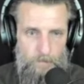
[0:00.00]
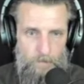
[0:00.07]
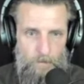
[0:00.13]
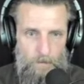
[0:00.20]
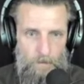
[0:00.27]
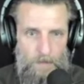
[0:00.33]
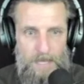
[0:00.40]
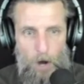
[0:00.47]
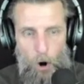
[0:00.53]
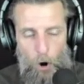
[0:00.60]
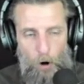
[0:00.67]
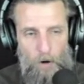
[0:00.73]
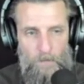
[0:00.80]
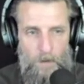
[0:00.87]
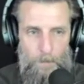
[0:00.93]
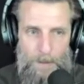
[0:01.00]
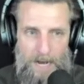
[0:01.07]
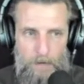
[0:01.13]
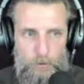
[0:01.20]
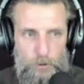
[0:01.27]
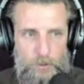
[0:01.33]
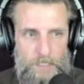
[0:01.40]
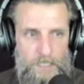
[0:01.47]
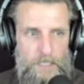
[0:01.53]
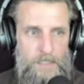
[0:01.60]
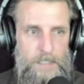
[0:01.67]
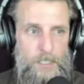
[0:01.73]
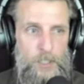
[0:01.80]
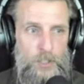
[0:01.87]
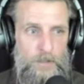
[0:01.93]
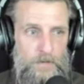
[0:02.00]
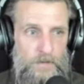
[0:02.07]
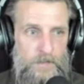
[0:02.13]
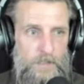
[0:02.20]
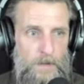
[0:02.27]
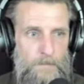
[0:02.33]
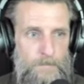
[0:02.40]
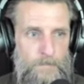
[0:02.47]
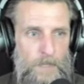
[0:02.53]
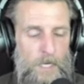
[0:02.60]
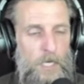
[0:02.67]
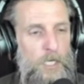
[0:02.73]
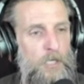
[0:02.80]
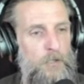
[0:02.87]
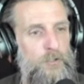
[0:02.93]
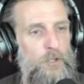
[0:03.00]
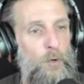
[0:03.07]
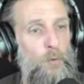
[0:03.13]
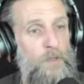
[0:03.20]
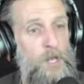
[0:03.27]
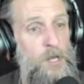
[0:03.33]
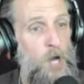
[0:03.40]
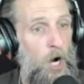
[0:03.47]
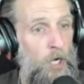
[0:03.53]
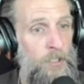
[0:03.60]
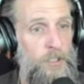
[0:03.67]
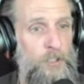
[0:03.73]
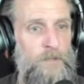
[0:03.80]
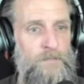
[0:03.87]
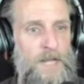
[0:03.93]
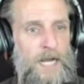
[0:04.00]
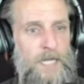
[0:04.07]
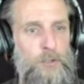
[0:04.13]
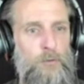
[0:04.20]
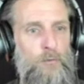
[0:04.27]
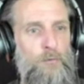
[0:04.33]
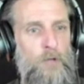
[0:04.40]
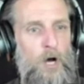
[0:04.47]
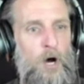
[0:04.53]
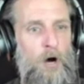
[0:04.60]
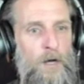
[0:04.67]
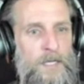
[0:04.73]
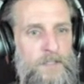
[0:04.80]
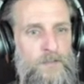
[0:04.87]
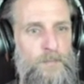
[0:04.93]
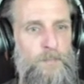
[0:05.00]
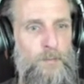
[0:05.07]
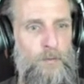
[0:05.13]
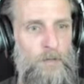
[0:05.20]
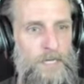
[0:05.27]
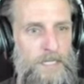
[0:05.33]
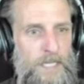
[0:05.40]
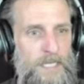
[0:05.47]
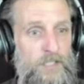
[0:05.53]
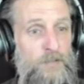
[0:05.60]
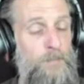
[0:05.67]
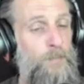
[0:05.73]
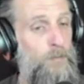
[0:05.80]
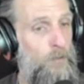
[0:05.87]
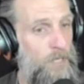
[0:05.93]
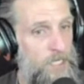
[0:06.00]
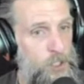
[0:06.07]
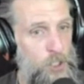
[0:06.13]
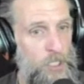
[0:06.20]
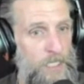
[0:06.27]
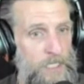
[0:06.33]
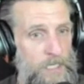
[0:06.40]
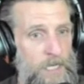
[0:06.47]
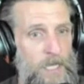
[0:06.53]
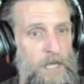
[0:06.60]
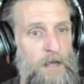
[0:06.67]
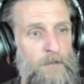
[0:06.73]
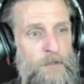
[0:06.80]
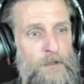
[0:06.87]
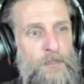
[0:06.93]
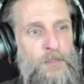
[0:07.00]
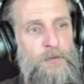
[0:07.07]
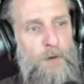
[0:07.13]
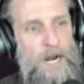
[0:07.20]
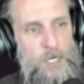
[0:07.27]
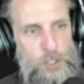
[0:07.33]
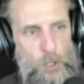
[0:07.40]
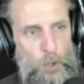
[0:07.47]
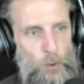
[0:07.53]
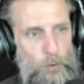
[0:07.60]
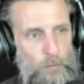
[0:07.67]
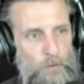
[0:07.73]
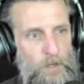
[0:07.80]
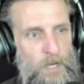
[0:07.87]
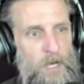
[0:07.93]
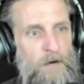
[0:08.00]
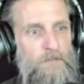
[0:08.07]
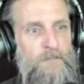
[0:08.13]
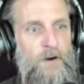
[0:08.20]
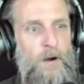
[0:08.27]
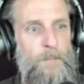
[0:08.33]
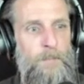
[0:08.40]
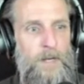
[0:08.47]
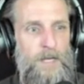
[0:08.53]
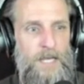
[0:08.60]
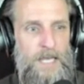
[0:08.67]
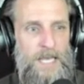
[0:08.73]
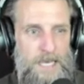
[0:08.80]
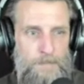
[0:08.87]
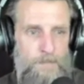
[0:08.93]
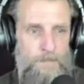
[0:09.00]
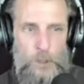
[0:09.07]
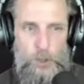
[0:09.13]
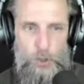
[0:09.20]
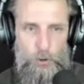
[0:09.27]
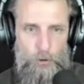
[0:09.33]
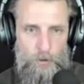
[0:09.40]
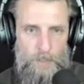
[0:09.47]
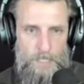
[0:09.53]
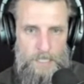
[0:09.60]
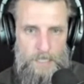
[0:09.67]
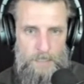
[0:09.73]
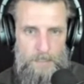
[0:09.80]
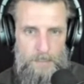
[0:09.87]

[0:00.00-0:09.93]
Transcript: They are the boundary conditions. So the knowledge of natural law is bring is bridging the threshold from immaturity